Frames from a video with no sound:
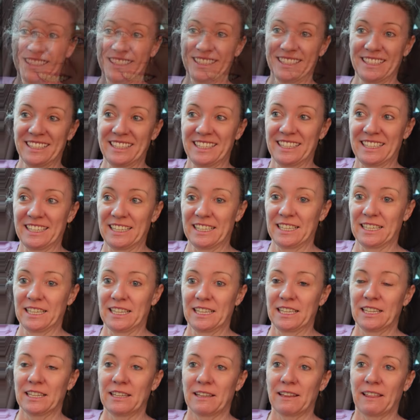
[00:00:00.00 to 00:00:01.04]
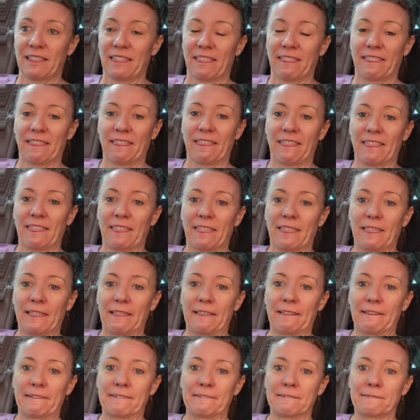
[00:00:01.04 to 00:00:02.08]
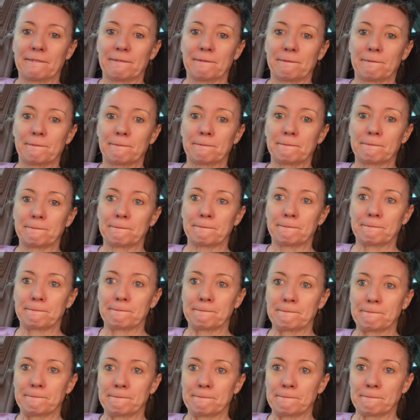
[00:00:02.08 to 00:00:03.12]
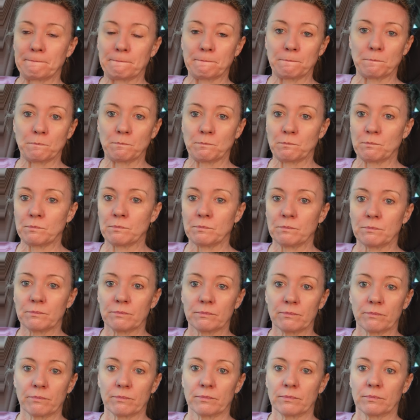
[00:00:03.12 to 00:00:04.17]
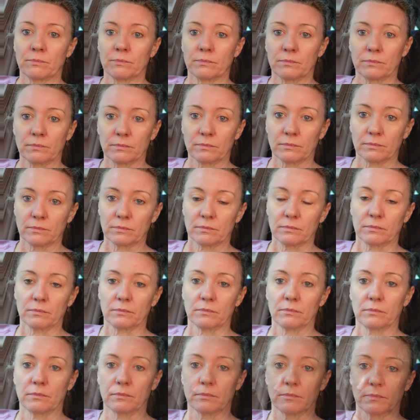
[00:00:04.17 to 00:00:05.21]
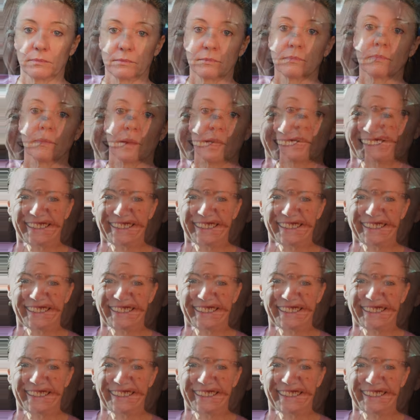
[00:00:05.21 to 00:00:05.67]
The person shown says nothing.